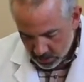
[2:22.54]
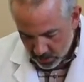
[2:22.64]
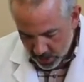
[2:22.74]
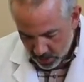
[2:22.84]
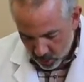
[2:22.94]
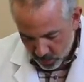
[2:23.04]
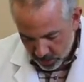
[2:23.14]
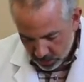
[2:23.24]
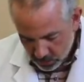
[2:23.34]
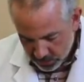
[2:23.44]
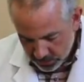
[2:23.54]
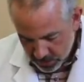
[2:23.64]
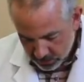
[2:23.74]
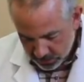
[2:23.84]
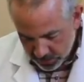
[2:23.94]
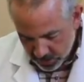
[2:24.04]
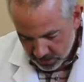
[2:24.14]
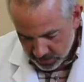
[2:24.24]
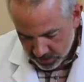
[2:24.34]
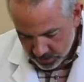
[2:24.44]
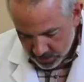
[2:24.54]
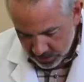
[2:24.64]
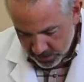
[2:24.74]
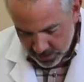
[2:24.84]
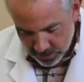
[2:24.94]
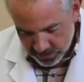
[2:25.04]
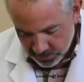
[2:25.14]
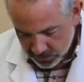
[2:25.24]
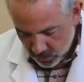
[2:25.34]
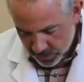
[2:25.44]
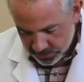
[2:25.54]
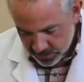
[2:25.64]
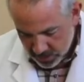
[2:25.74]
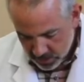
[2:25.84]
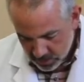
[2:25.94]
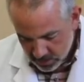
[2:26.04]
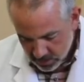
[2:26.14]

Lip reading: Go ahead and open and close a couple of times. Any tenderness or soreness there?